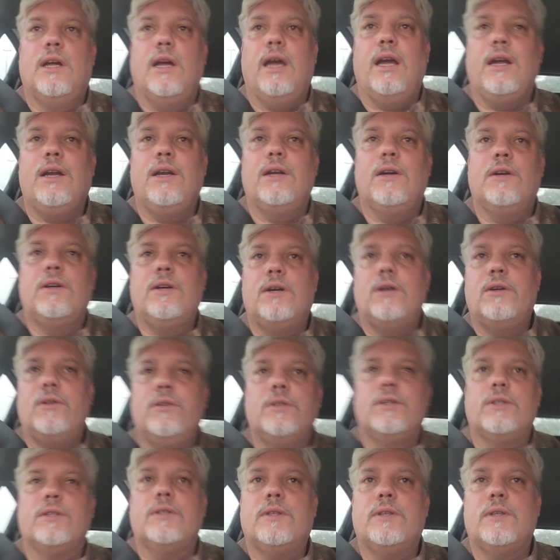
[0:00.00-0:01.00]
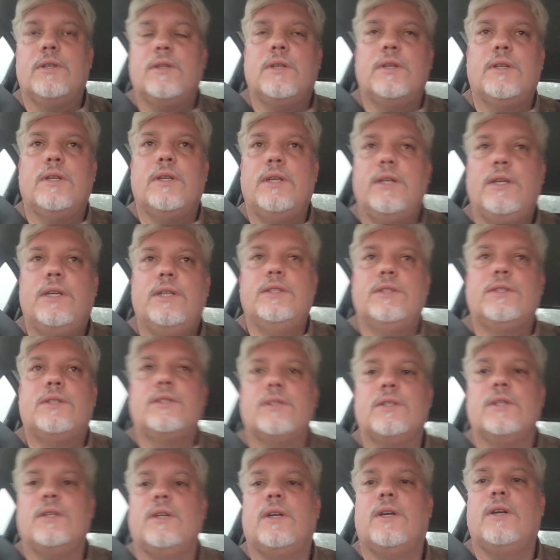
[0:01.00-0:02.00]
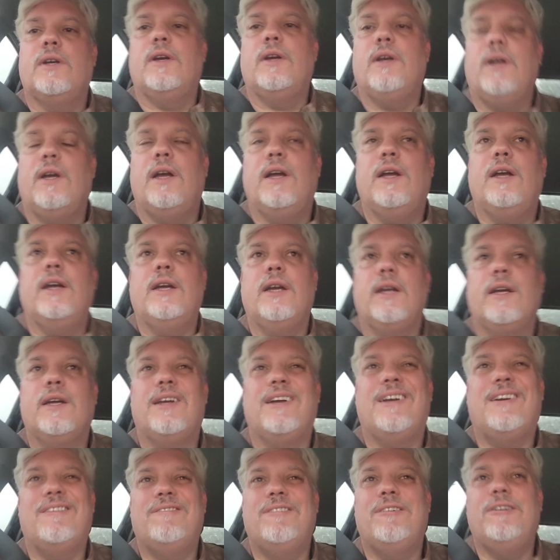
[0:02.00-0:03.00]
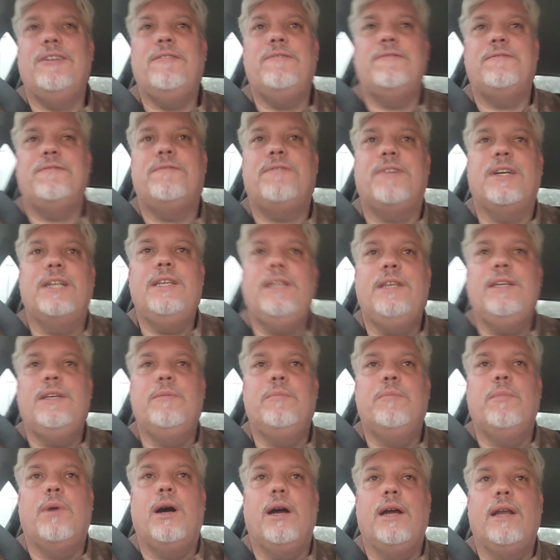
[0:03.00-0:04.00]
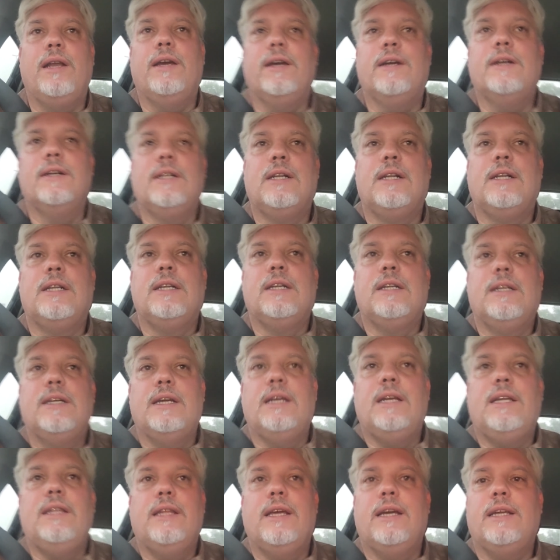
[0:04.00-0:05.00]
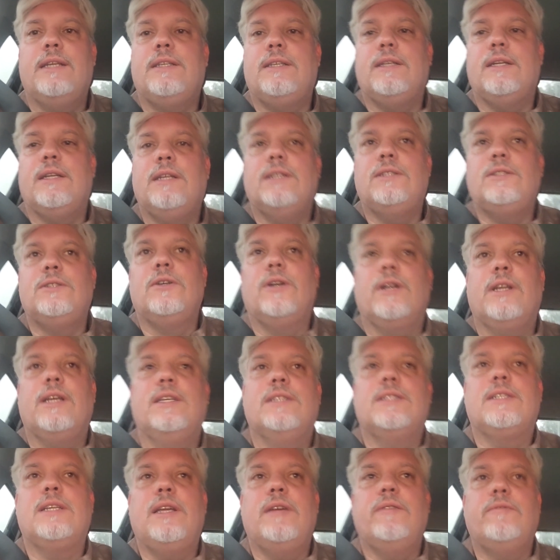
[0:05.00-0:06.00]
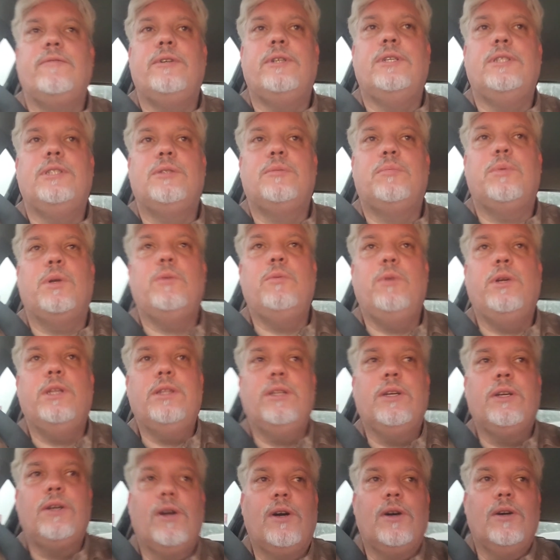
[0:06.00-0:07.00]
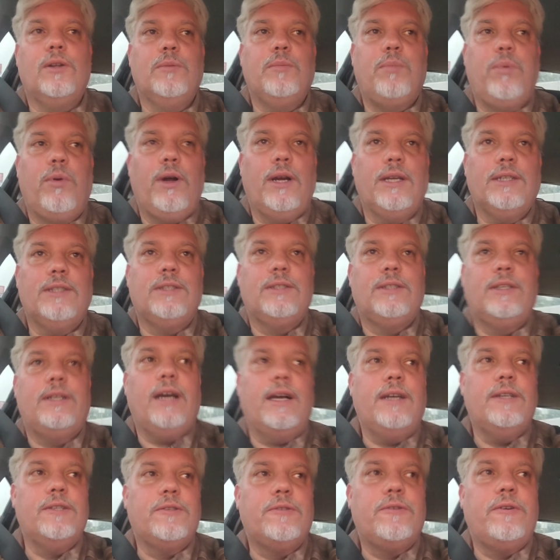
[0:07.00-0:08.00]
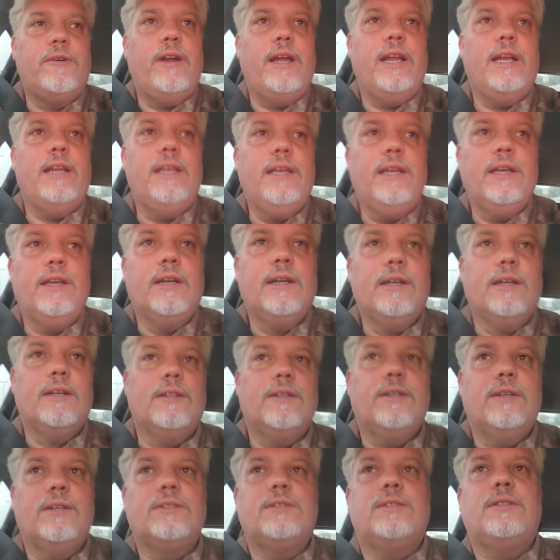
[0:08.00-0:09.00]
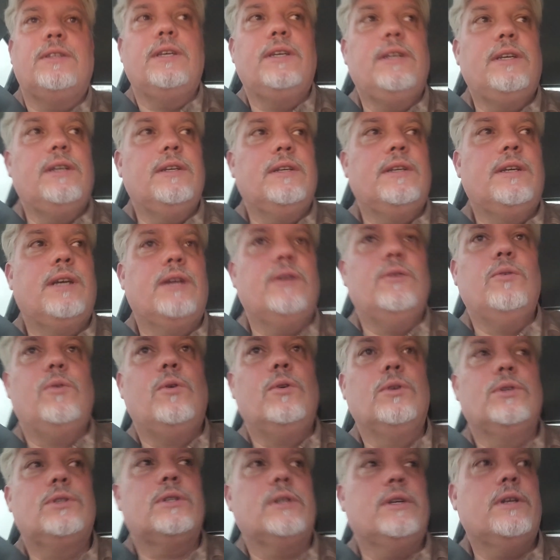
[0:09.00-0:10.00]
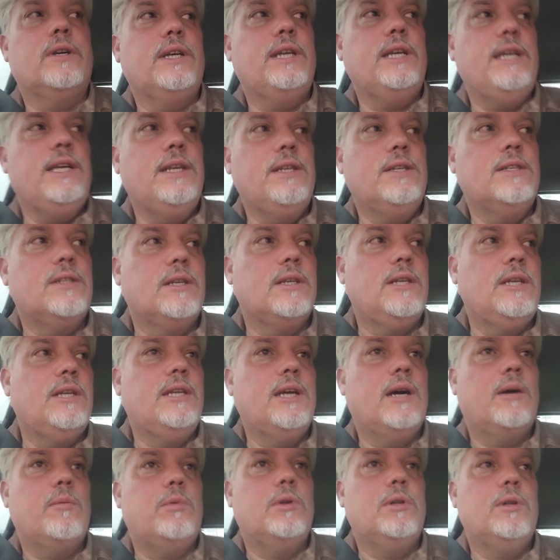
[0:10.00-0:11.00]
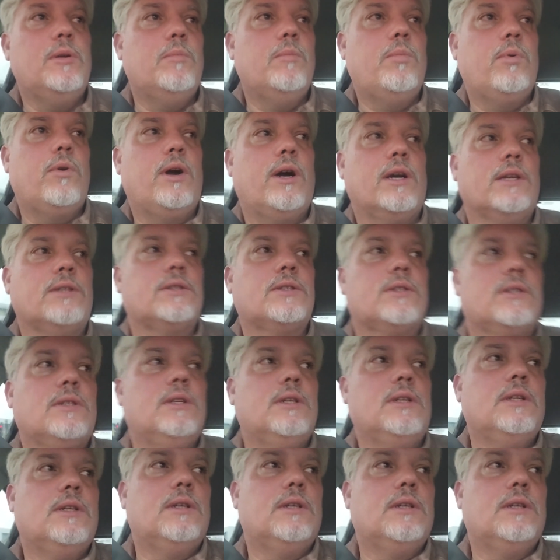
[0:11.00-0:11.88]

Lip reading: AngloGold is a very funny miner in that it's not as leveraged, but when the gold price does rally, this thing can also easily double in price.